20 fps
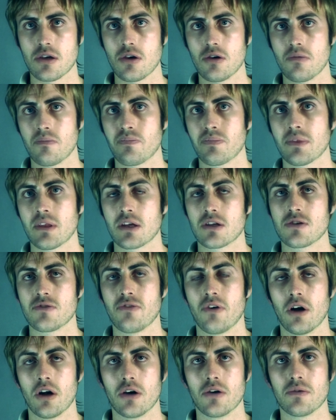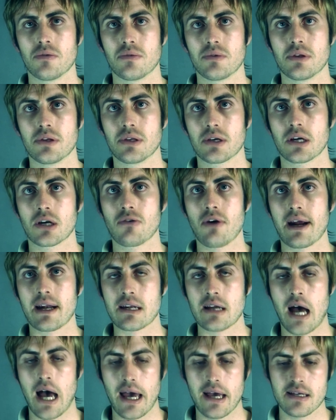you follow the
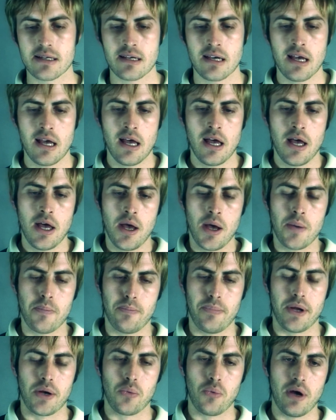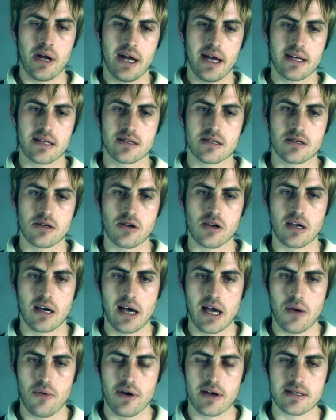correct diet. But when I took
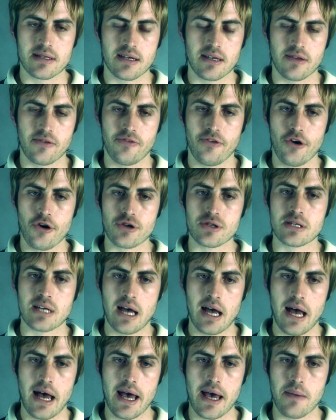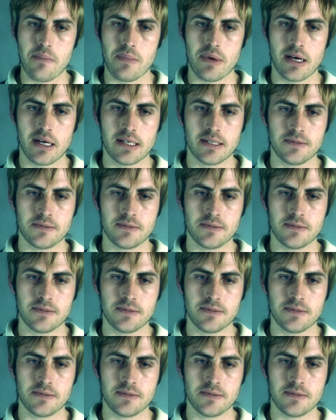ayahuasca the first time,